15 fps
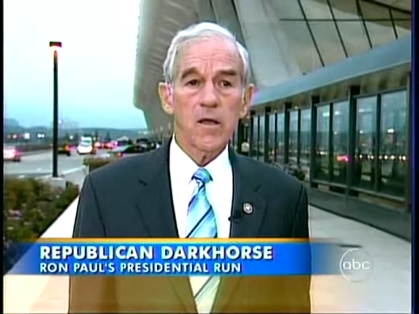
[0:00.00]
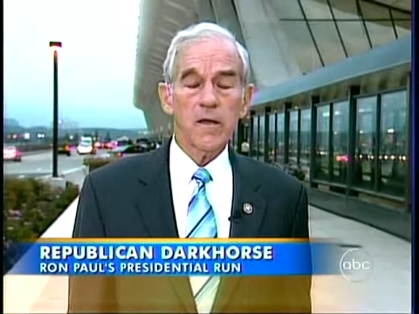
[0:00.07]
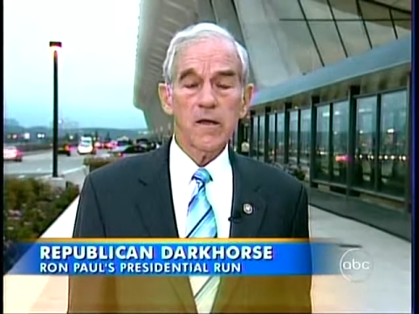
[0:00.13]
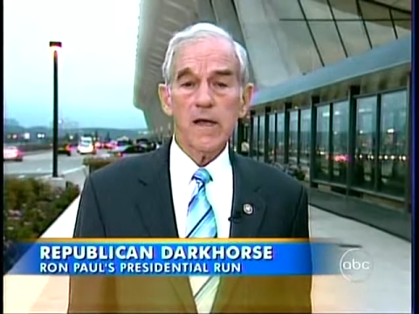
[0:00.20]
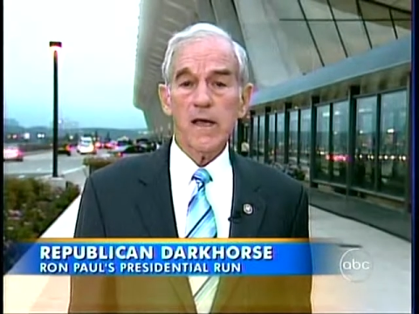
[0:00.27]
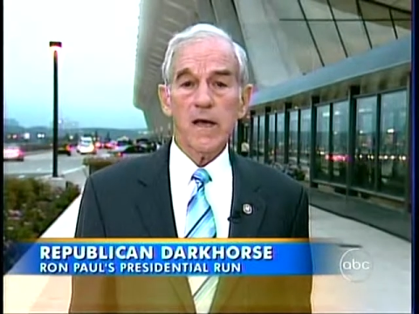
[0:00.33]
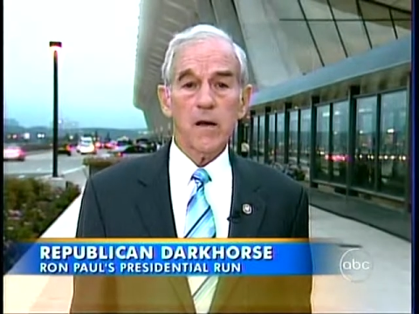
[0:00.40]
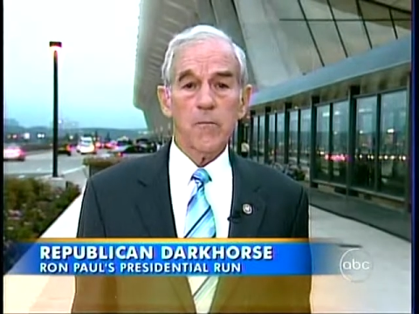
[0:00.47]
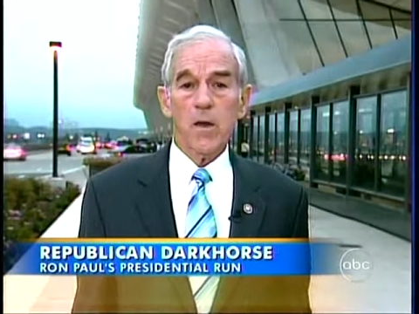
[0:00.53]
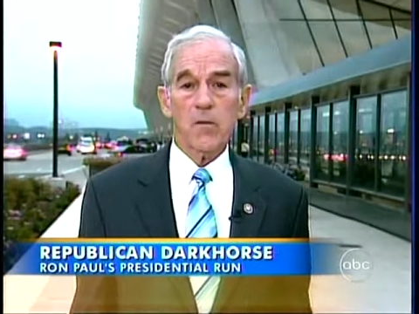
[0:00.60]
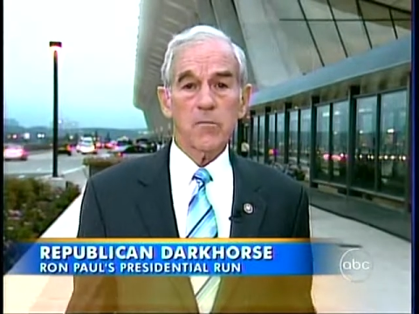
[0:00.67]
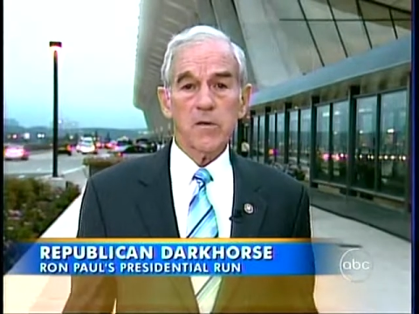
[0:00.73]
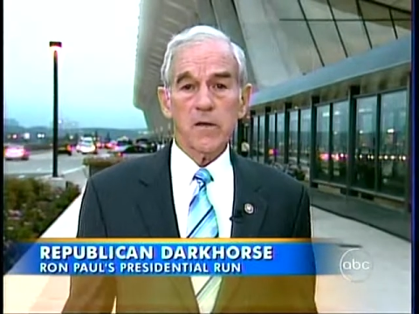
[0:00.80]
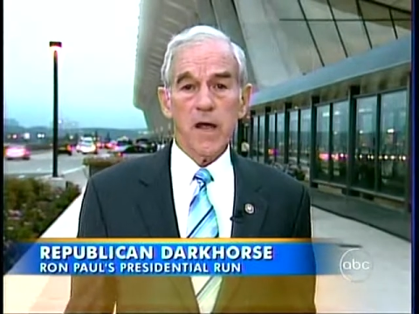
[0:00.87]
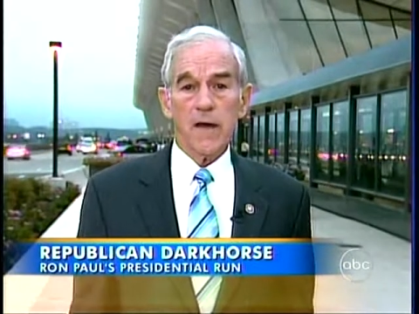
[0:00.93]
Yeah,
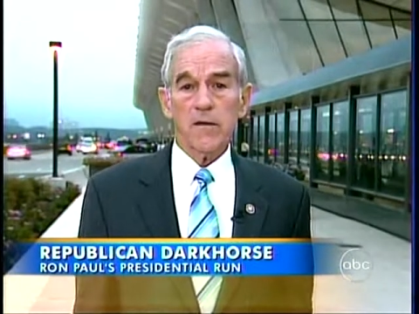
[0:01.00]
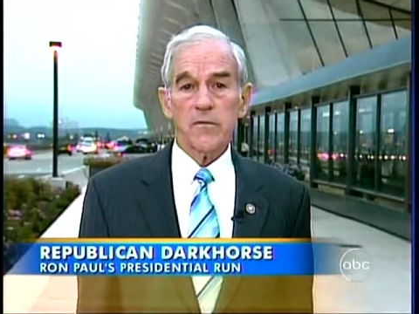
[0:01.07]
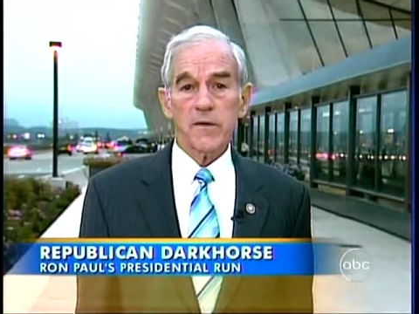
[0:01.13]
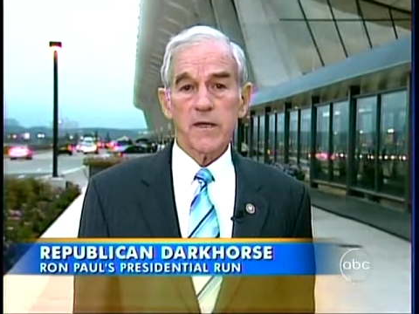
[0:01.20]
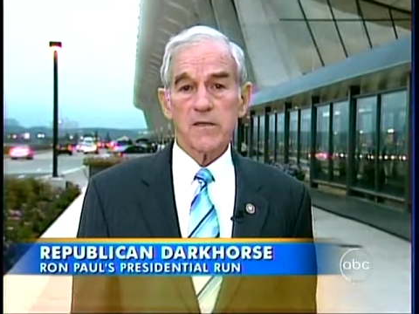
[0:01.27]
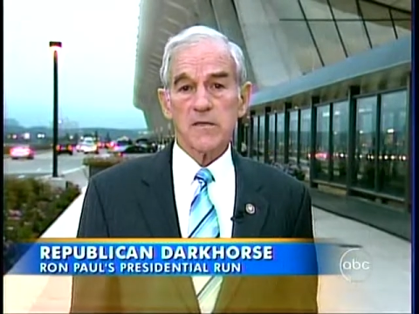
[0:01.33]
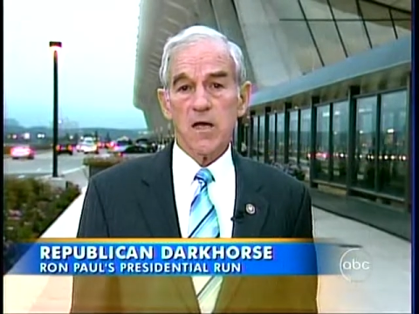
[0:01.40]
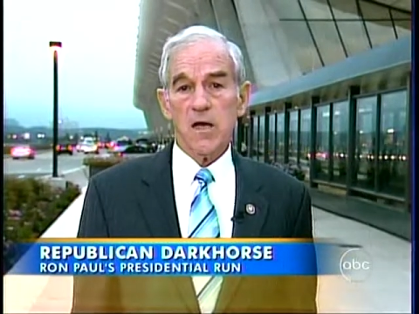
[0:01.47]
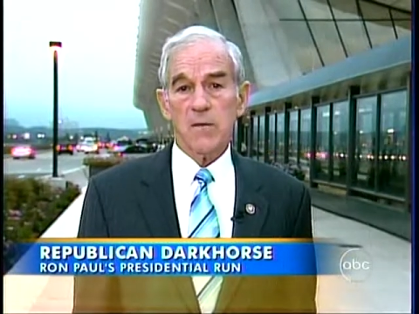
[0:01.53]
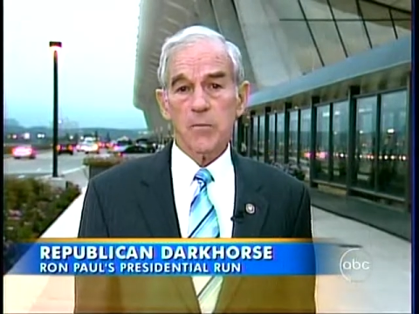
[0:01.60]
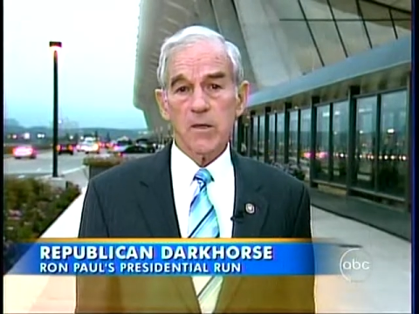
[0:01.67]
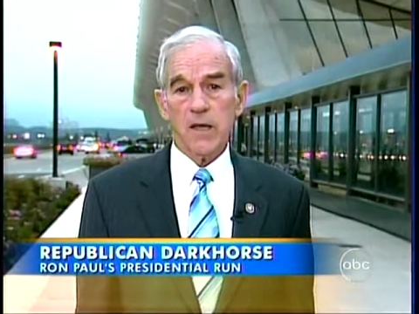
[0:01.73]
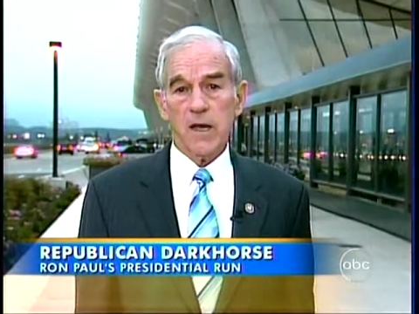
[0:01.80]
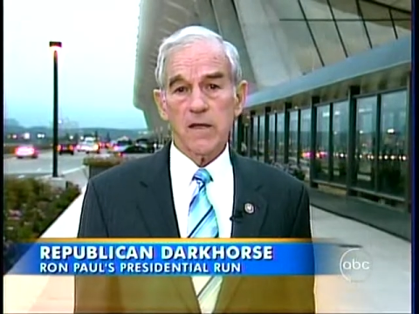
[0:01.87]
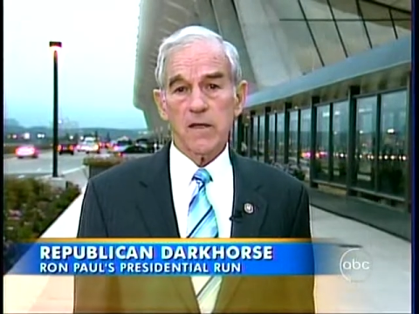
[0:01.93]
I don't think it's
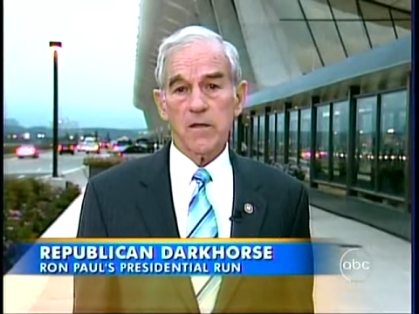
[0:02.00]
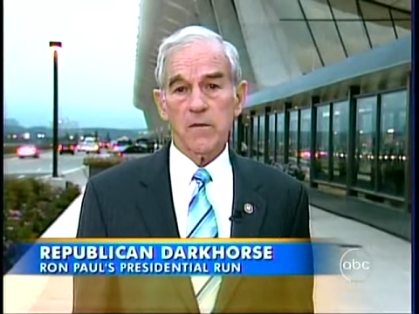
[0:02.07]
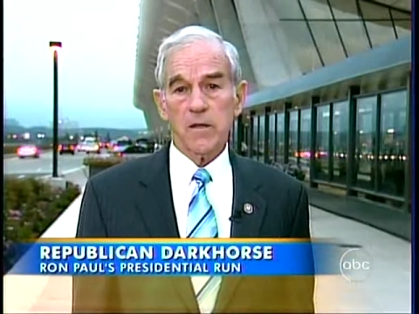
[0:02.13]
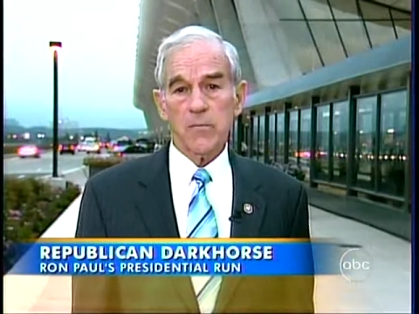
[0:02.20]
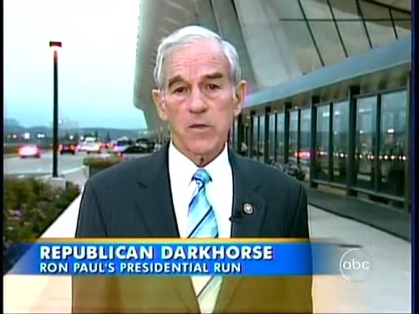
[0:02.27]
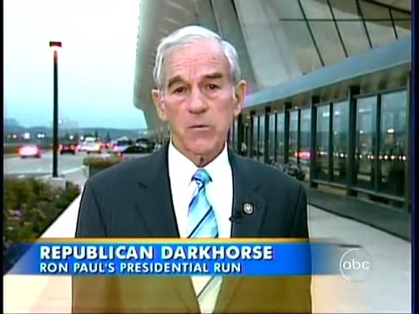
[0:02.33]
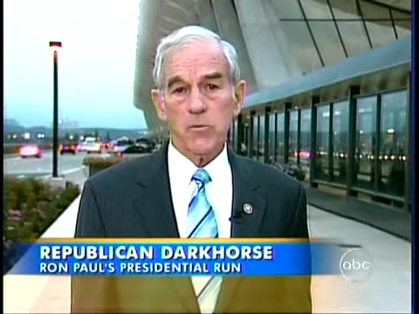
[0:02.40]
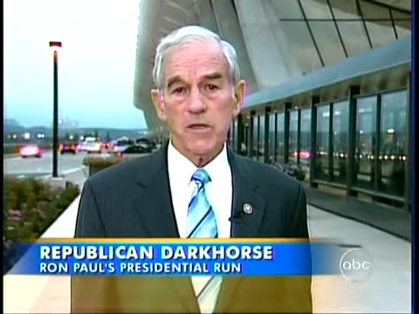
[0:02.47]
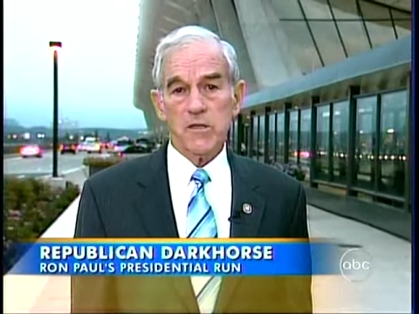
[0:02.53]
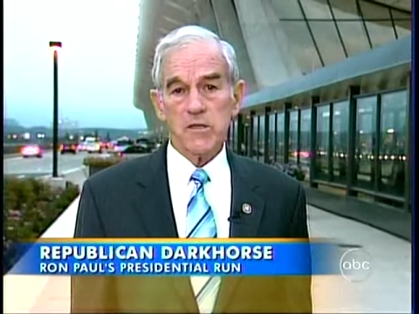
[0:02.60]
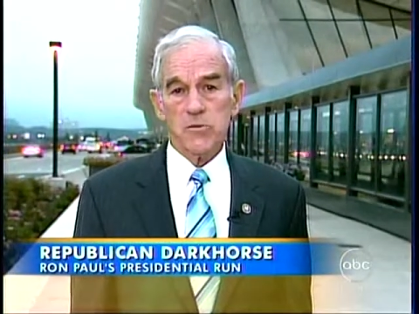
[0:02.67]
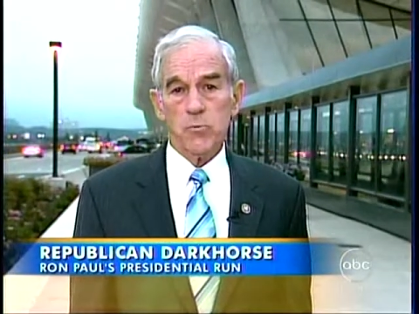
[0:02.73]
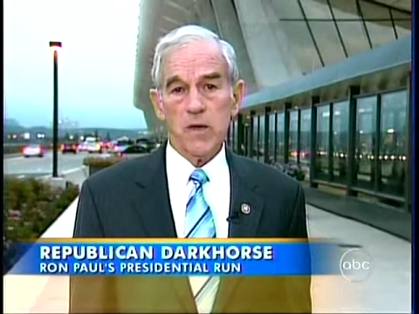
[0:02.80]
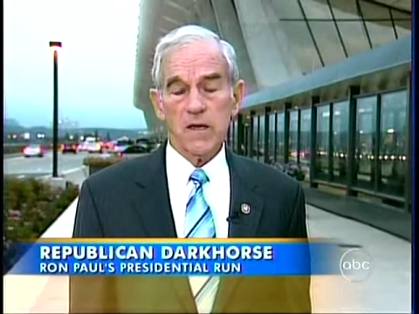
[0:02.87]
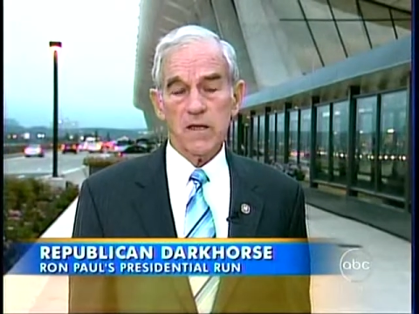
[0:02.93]
complicated. I mean, we
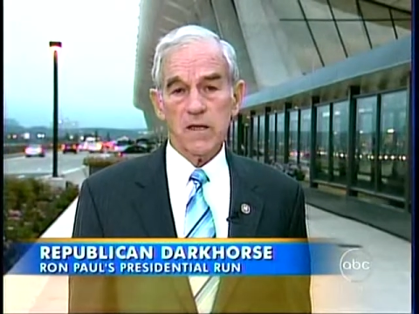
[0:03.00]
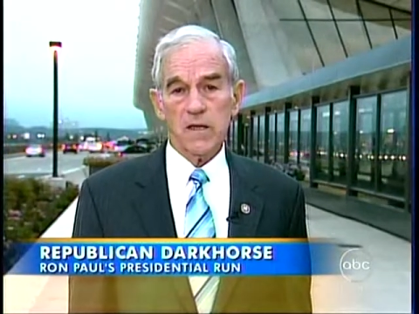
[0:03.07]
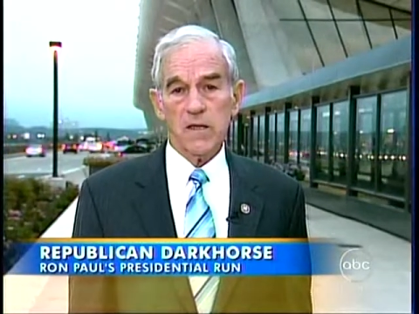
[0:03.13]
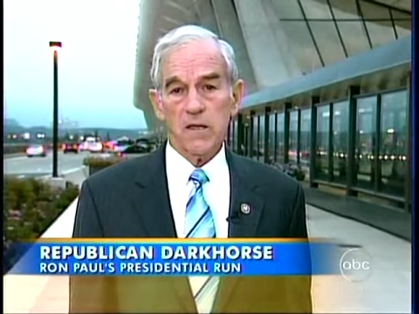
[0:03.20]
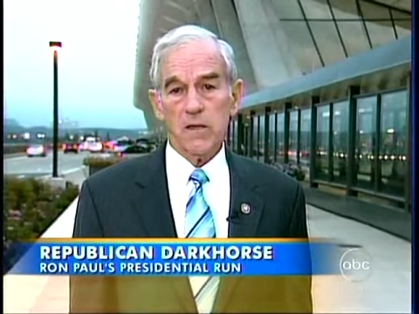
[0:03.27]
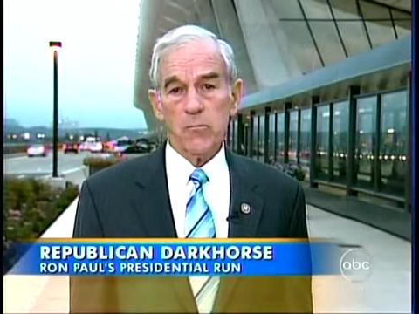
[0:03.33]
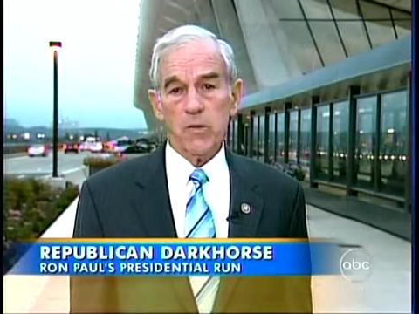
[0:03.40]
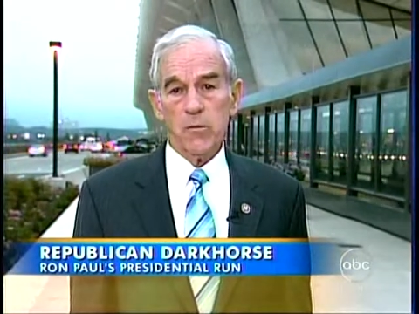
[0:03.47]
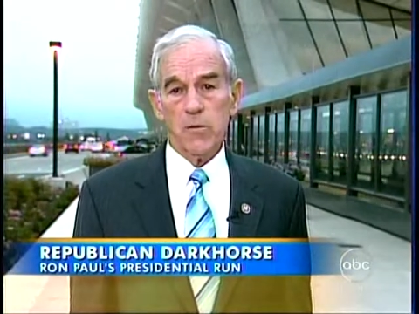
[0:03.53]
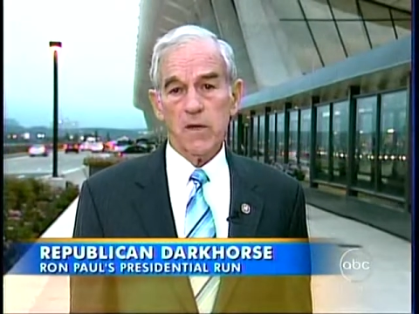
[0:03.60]
just went in, and we